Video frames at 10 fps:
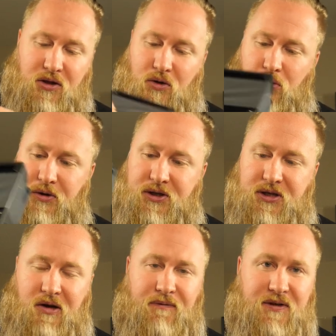cooler
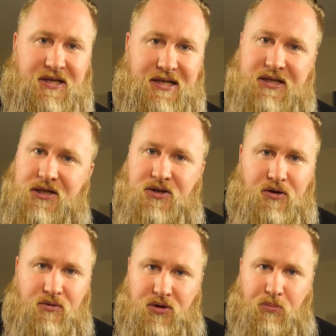itself is easy,
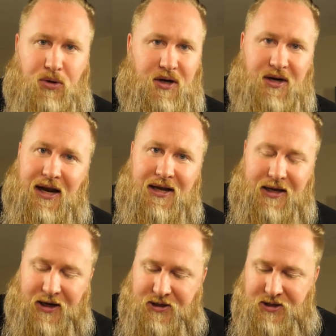so to put it in any
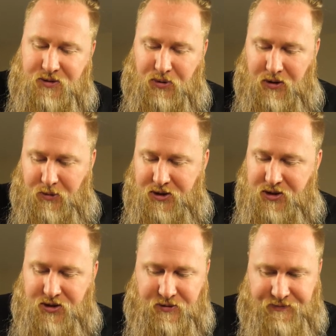case is pretty much
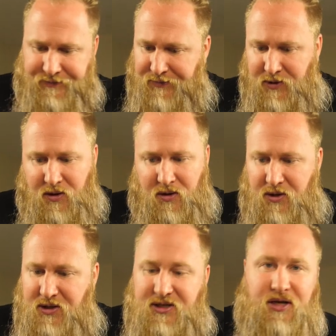
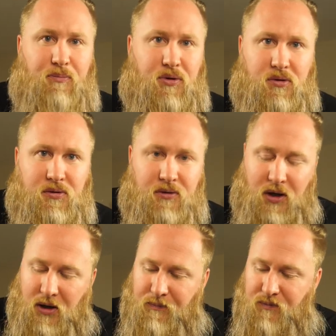simple.
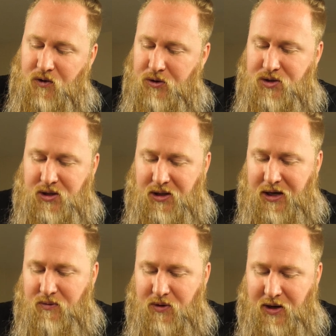Usually,
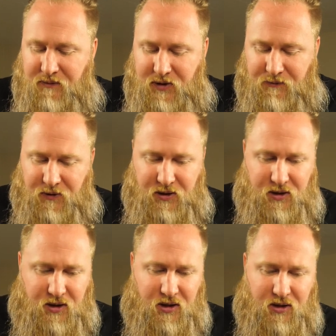like we have different
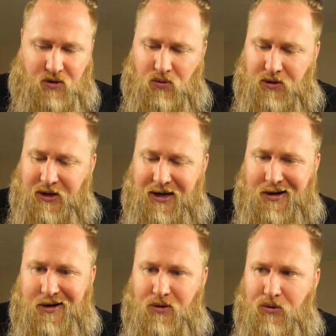cooler
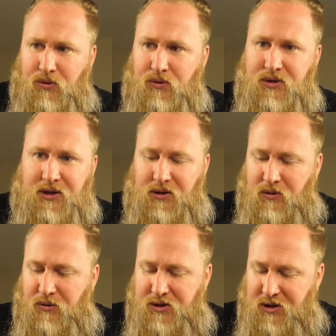AIO coolers, like the
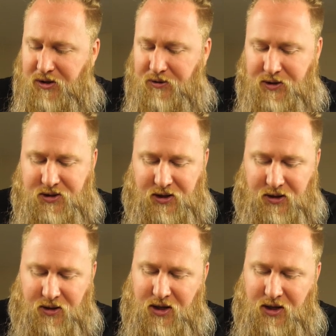Corsair units, that